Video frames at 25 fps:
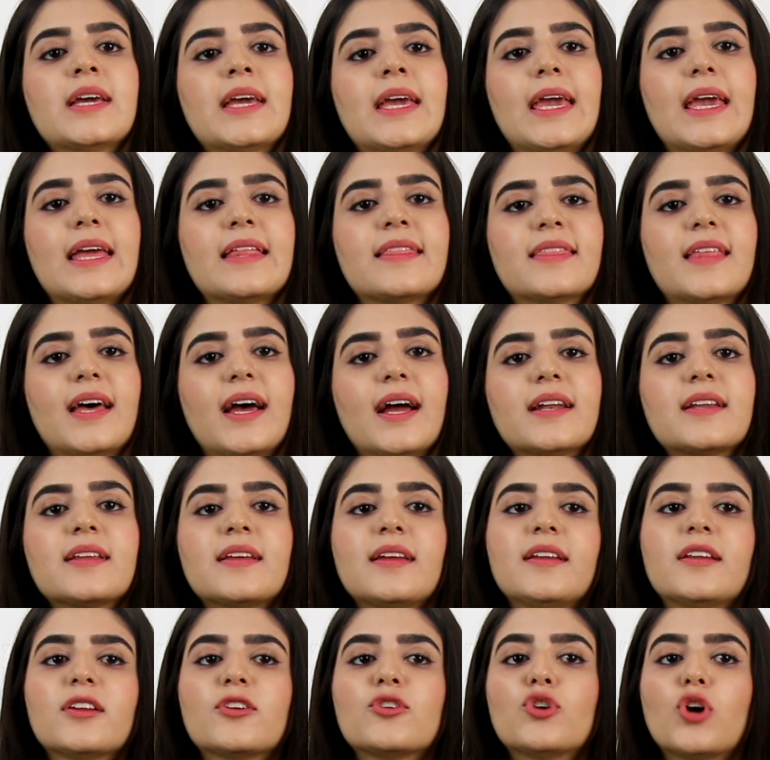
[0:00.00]
in that
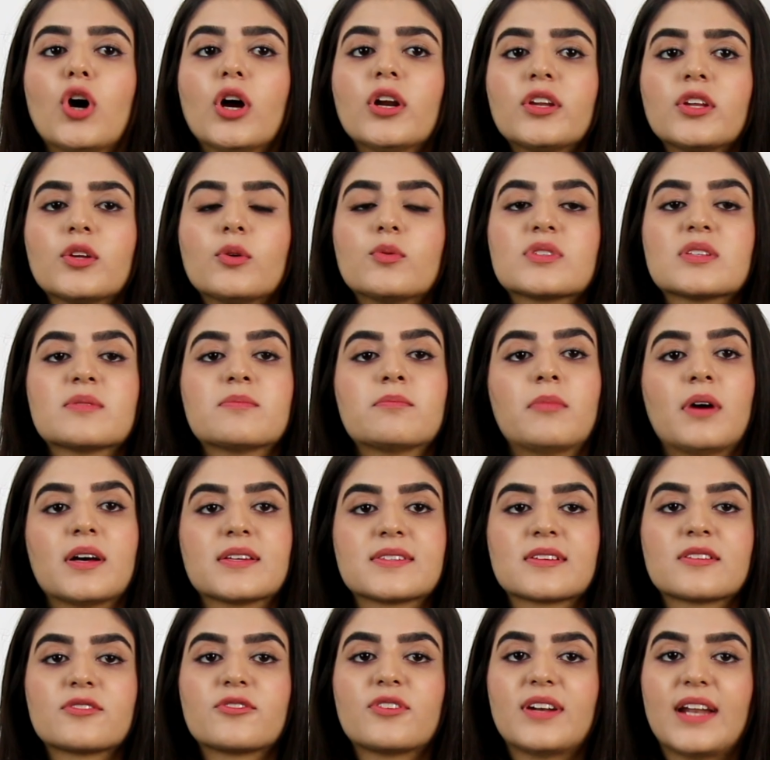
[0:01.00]
he did not use a
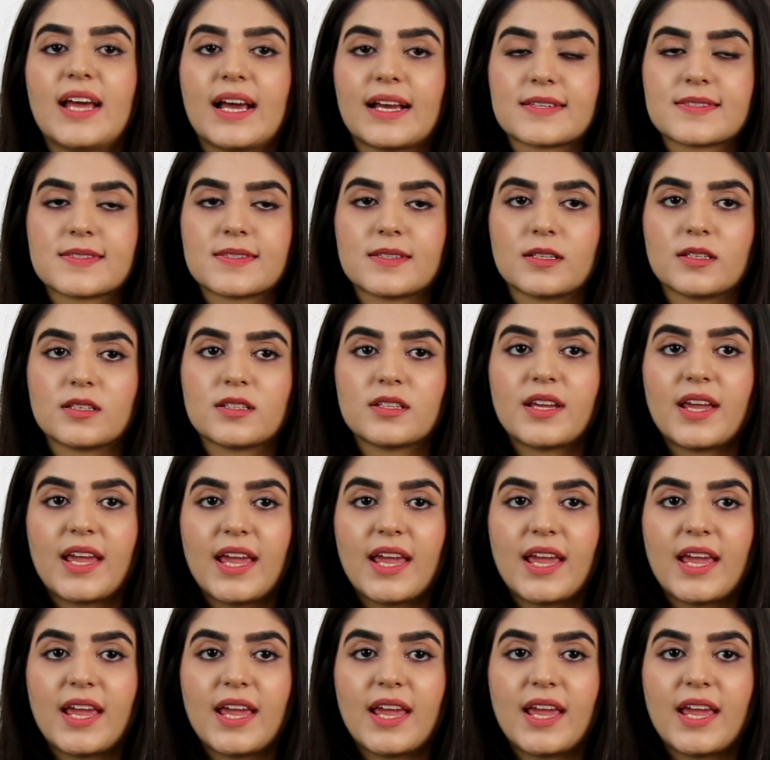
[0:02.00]
muscle relaxant.